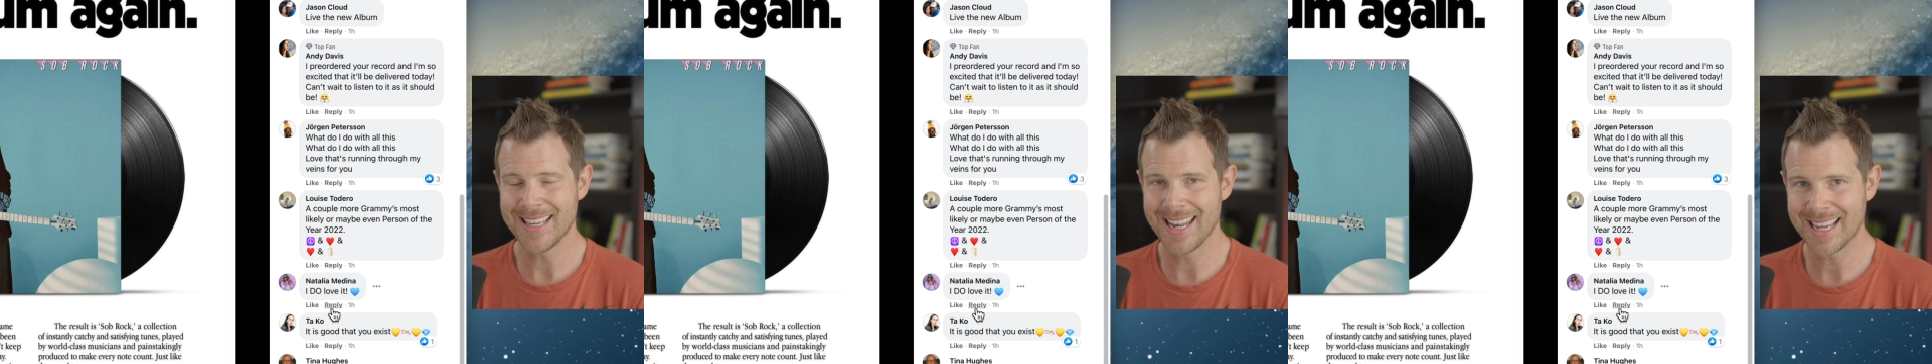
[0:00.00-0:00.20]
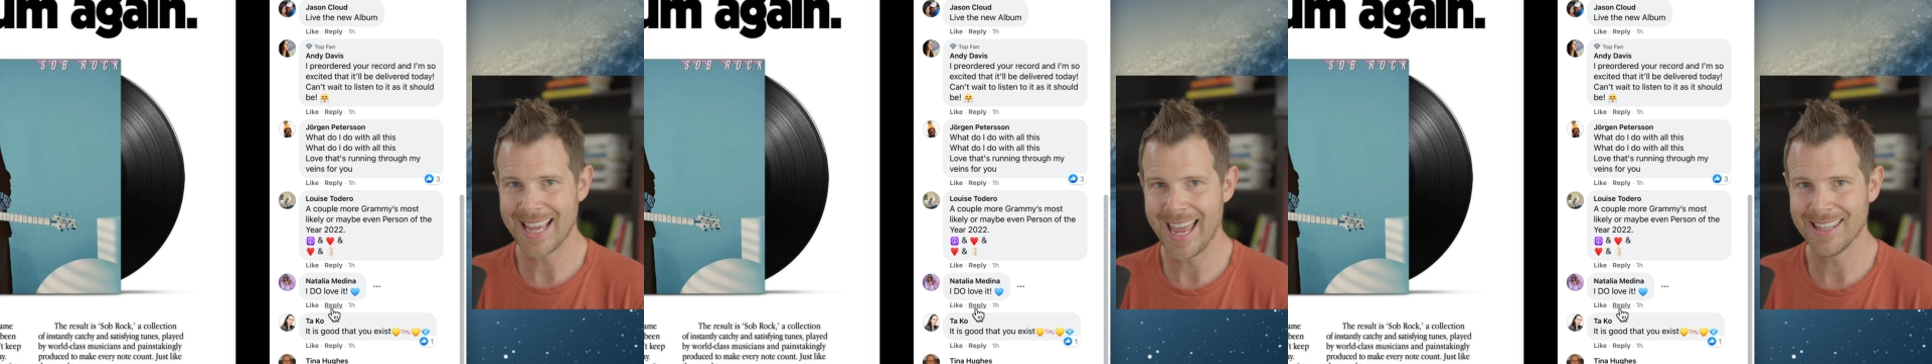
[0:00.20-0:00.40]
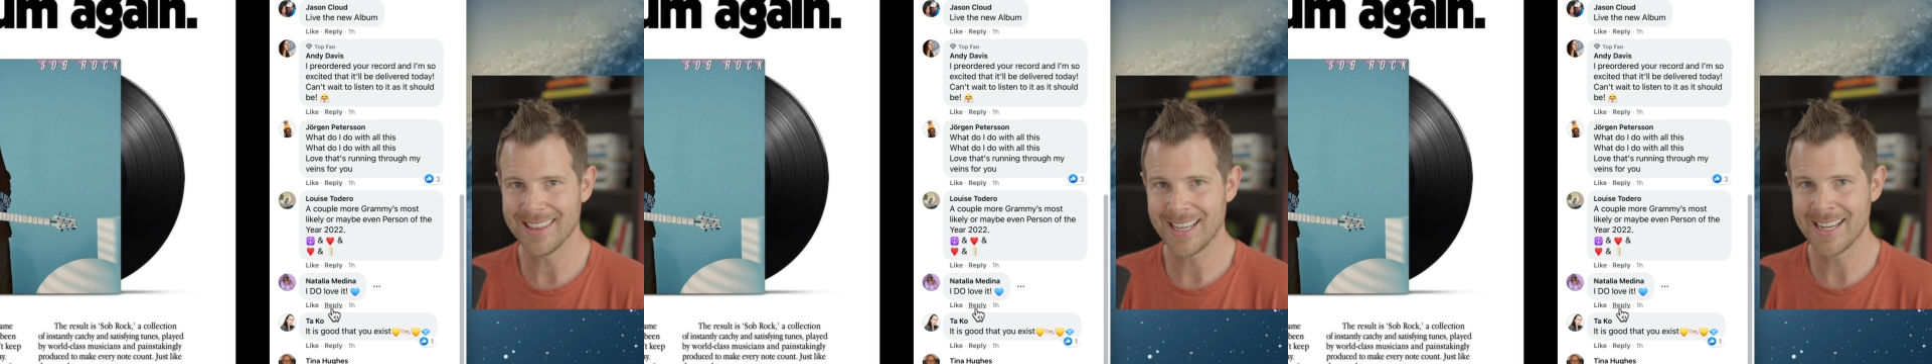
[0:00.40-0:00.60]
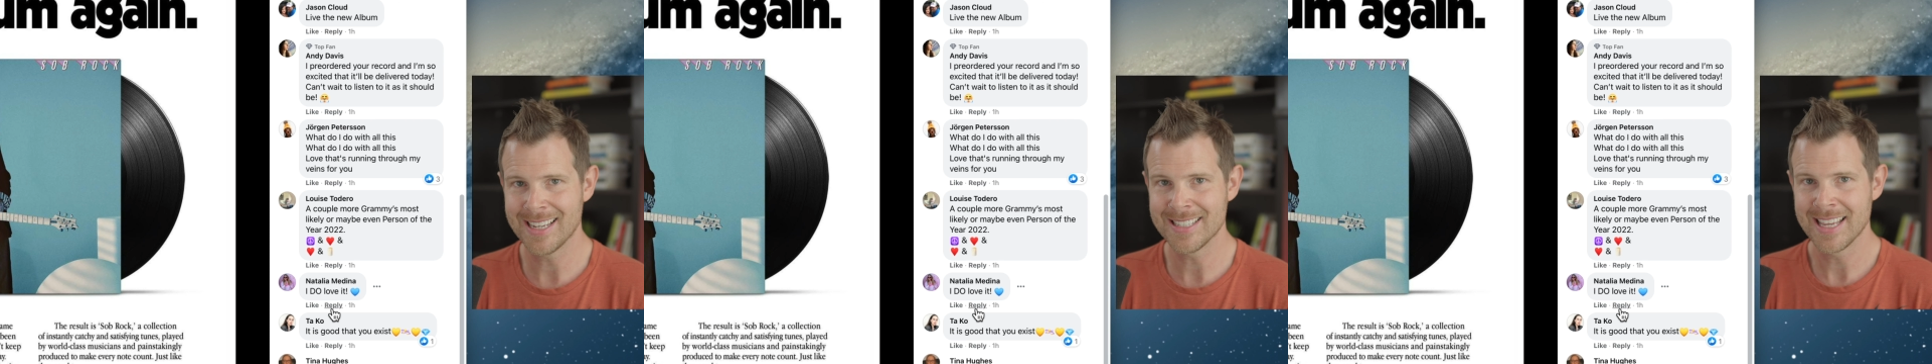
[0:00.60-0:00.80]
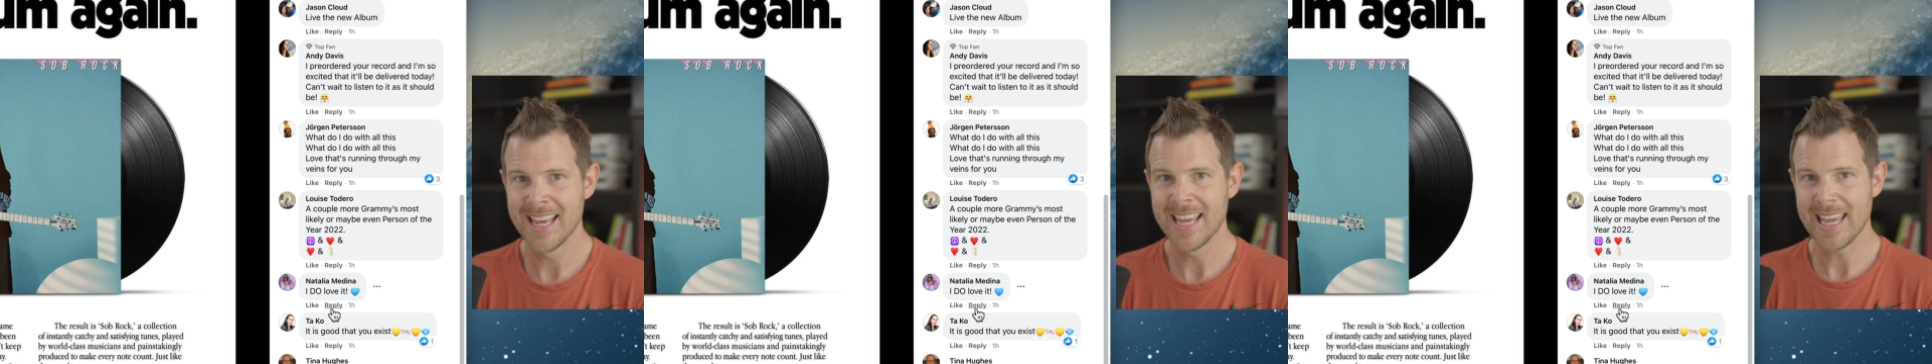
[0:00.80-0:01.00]
getting
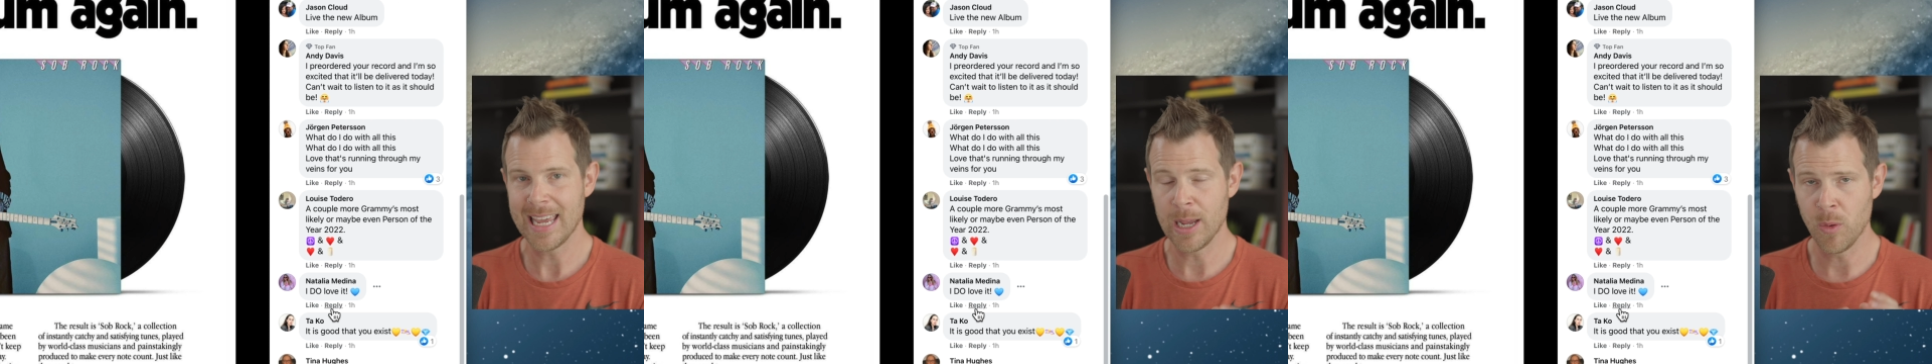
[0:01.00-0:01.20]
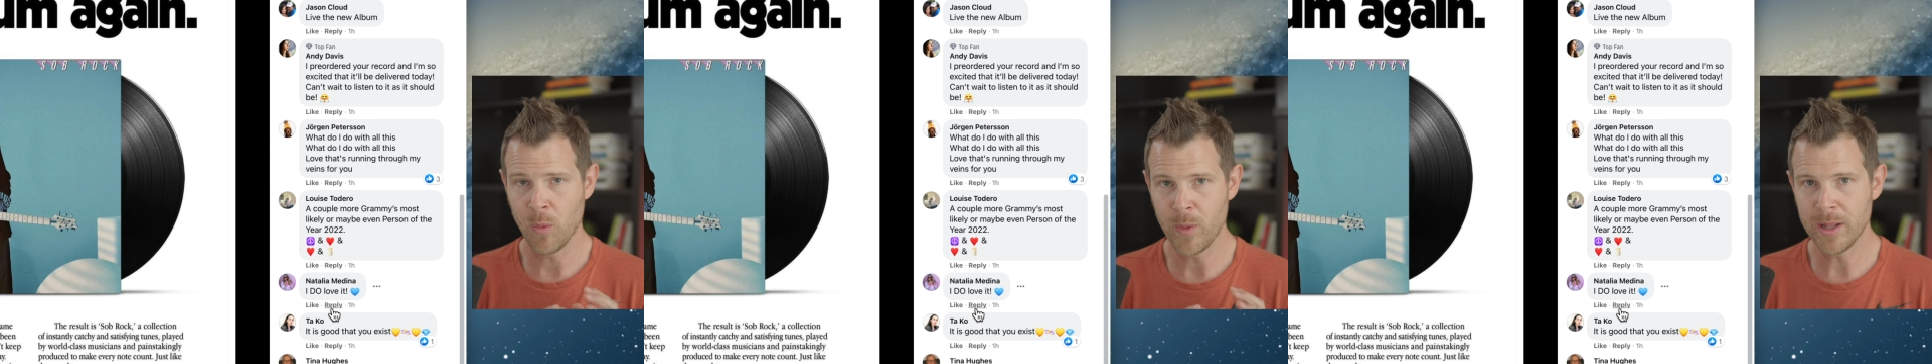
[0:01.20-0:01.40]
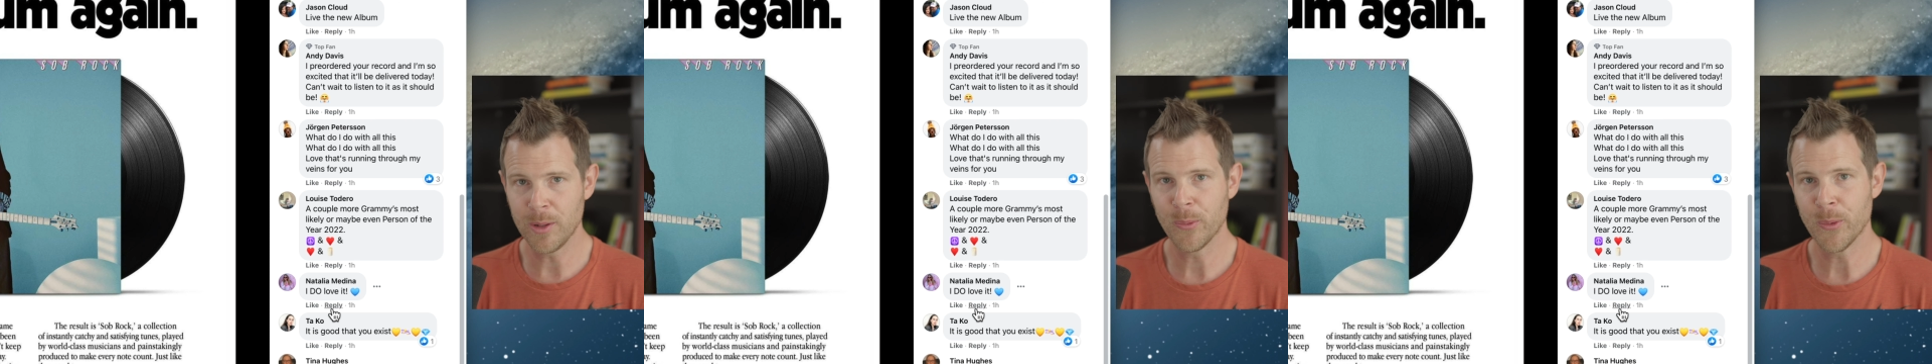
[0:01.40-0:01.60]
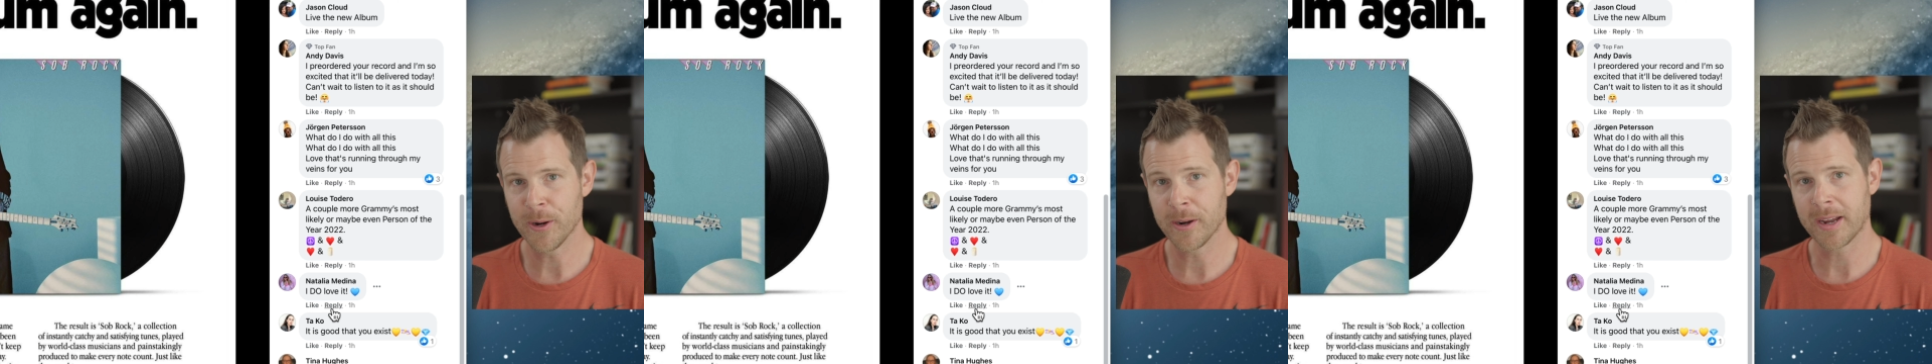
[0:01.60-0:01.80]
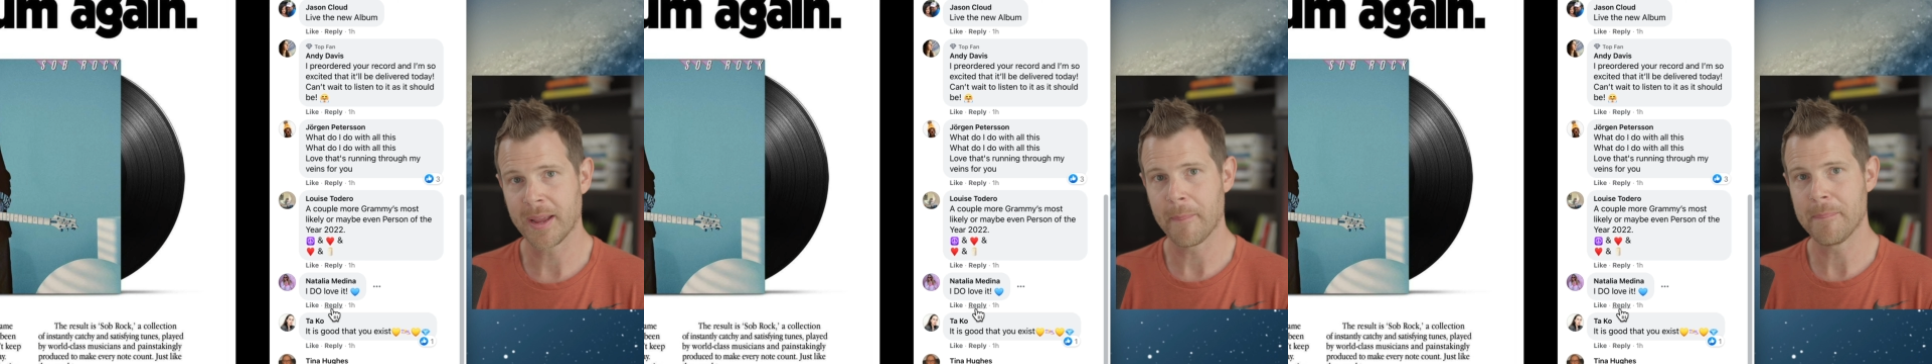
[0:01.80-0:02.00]
headlines, it will
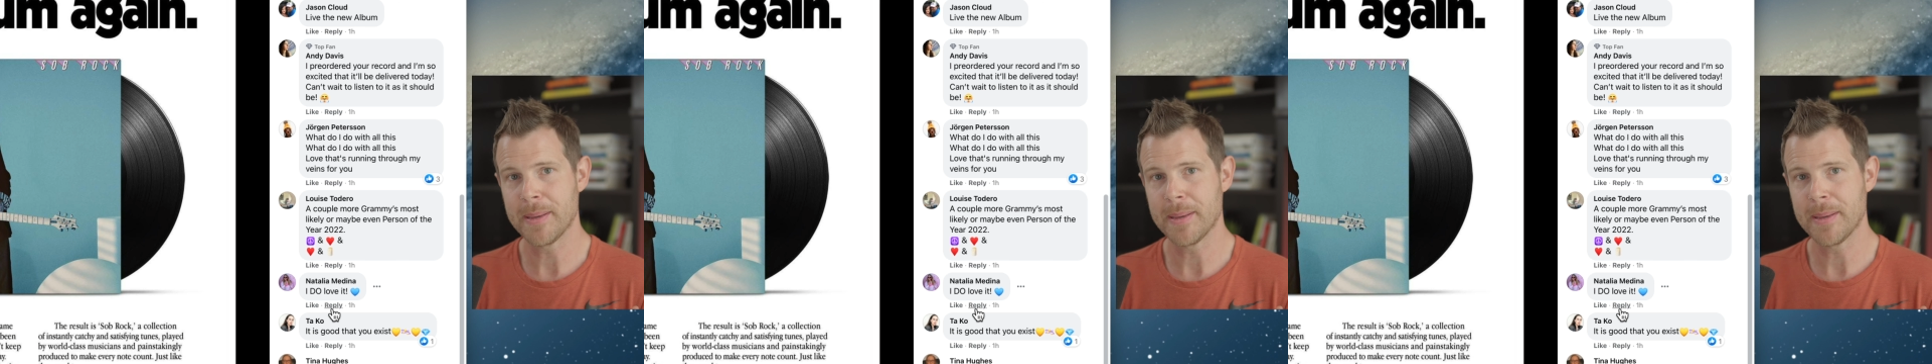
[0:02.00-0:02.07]
work.